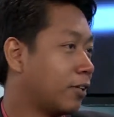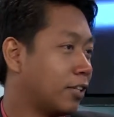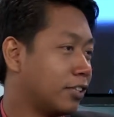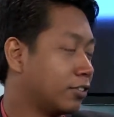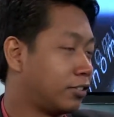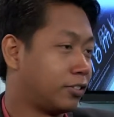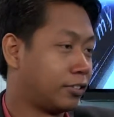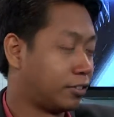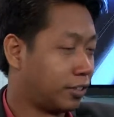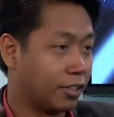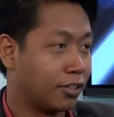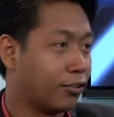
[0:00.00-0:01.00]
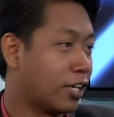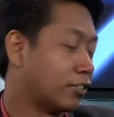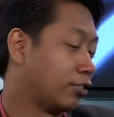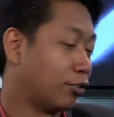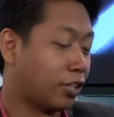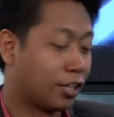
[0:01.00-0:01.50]
Apple is in
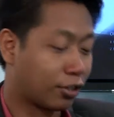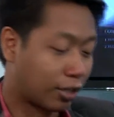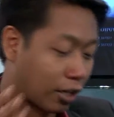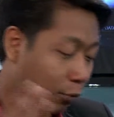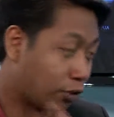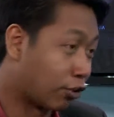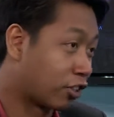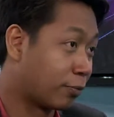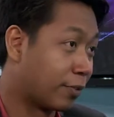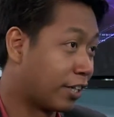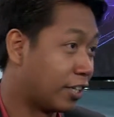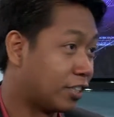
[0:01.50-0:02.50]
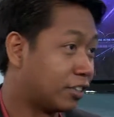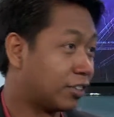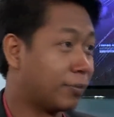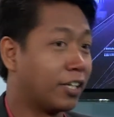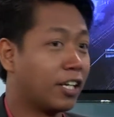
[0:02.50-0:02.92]
US, so you look at our local brand Asia.